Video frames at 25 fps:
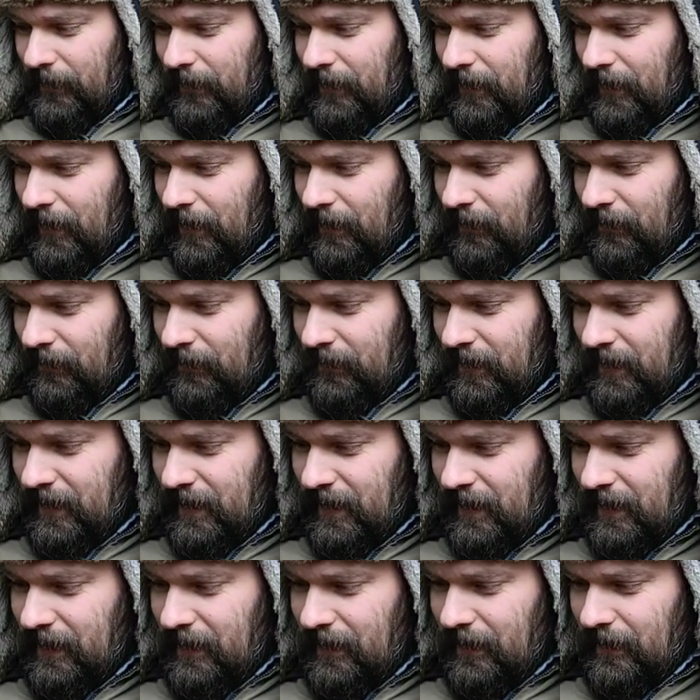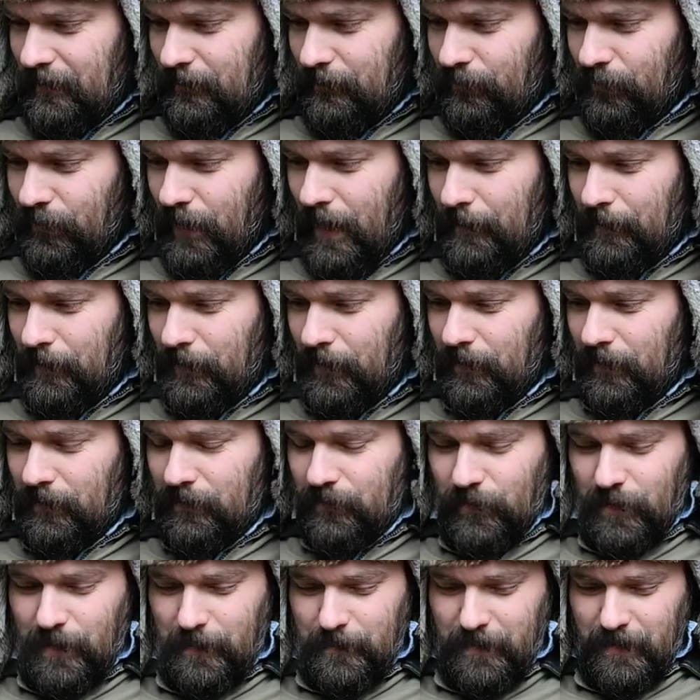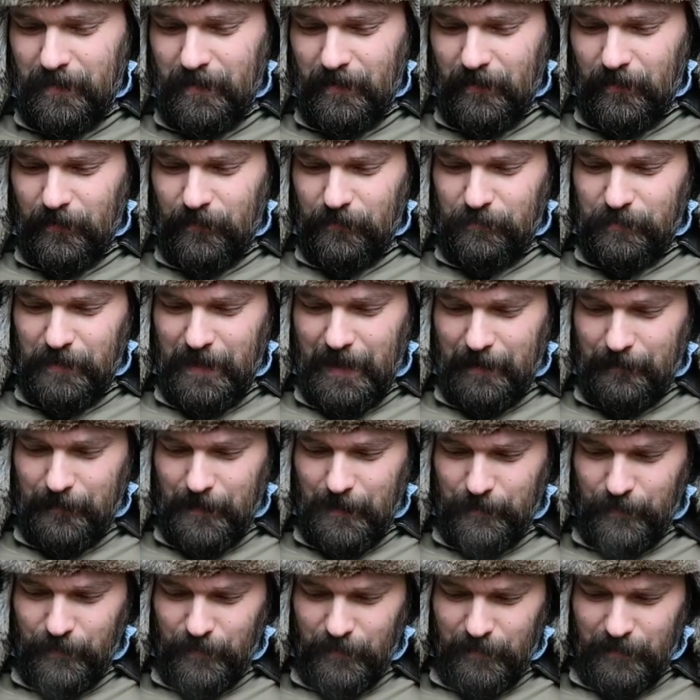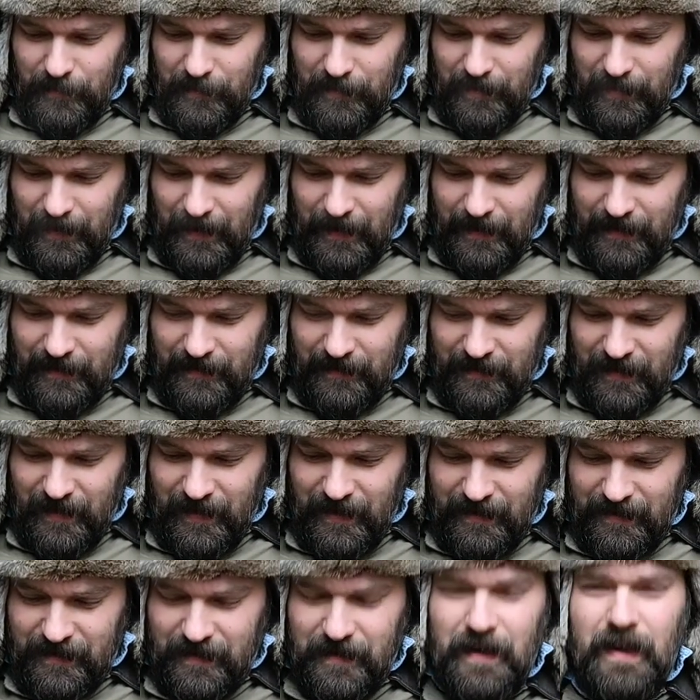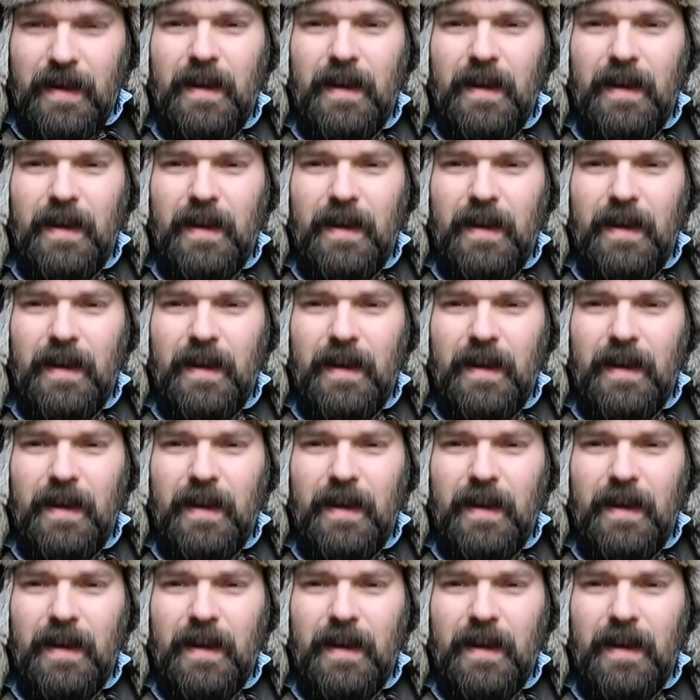you know, the improper treatment of black people in the United States.